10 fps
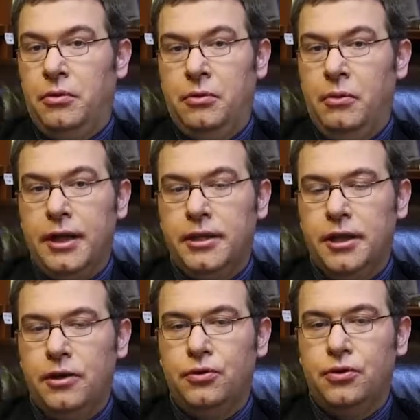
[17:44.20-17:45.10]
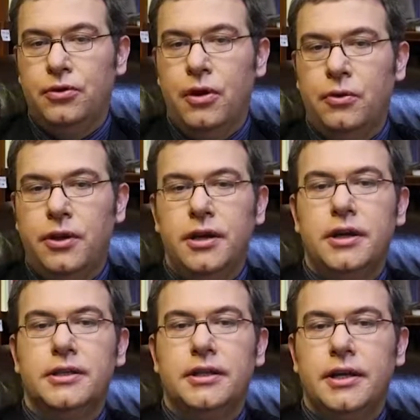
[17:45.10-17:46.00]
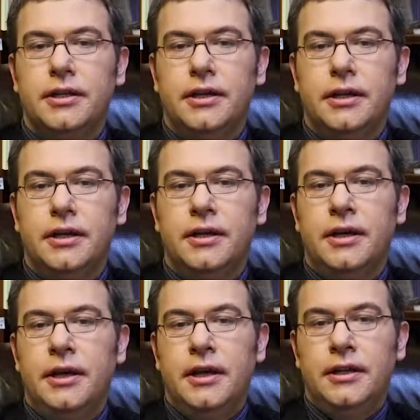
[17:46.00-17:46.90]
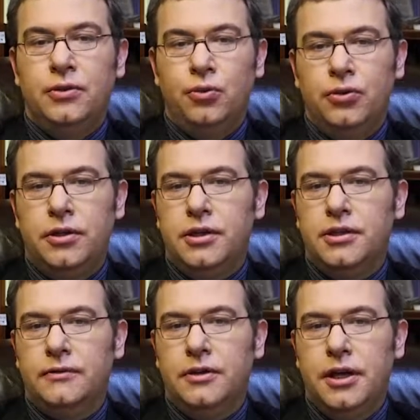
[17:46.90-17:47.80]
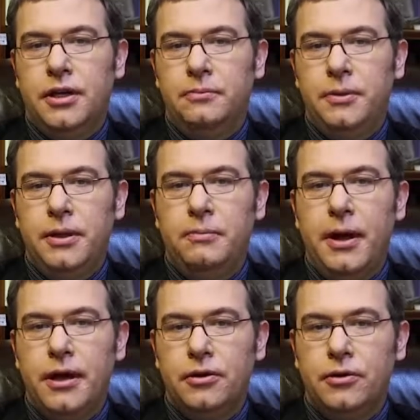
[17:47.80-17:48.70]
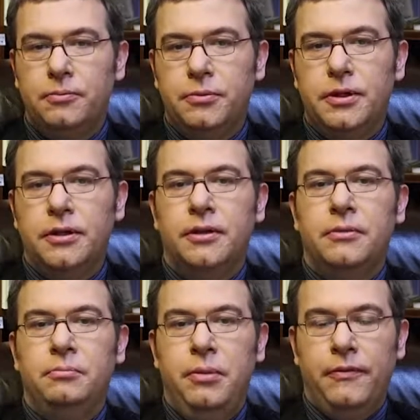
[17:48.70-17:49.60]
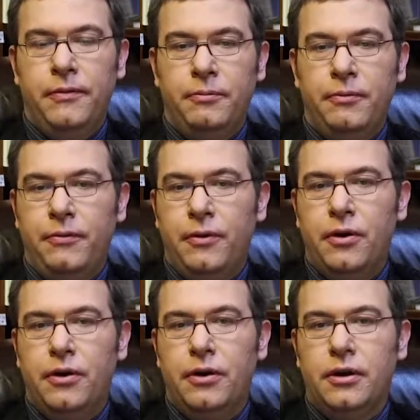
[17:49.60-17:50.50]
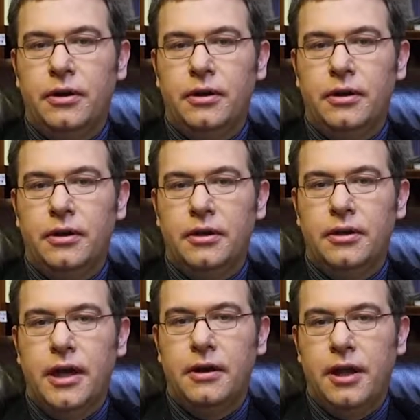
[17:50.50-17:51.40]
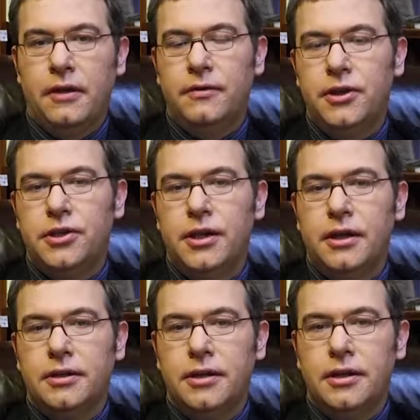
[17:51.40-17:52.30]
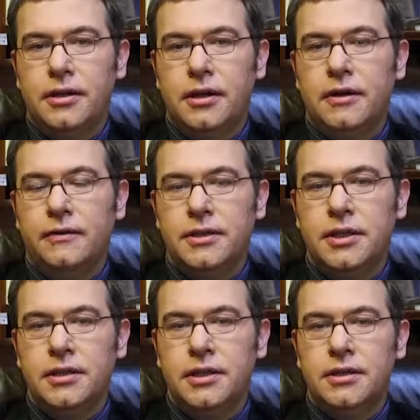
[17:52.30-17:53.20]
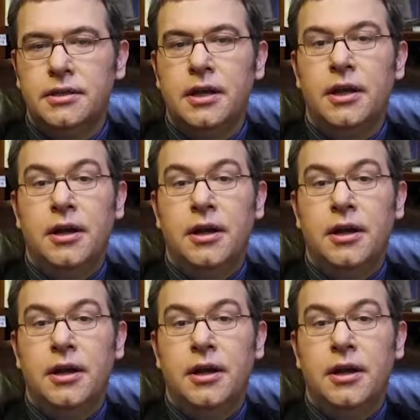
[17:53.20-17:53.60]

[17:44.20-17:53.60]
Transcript: One thing you should know here is that 2/3 of the company bankrupt before they have reached their 3rd year of existence,